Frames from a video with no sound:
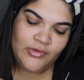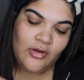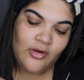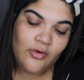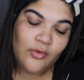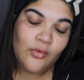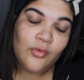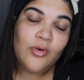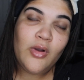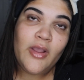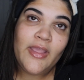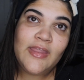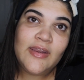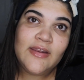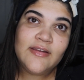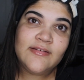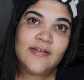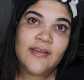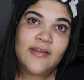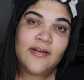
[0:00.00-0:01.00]
Oh, it
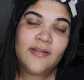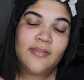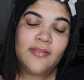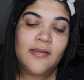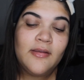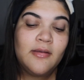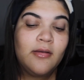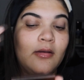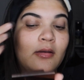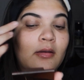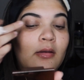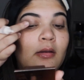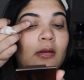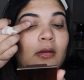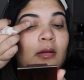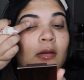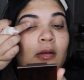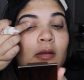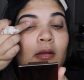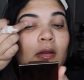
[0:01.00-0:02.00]
is kind of thick.
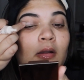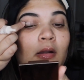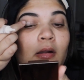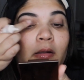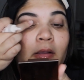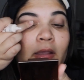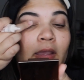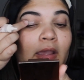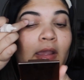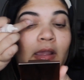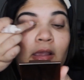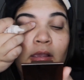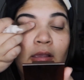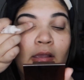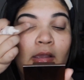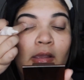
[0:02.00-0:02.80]
Okay.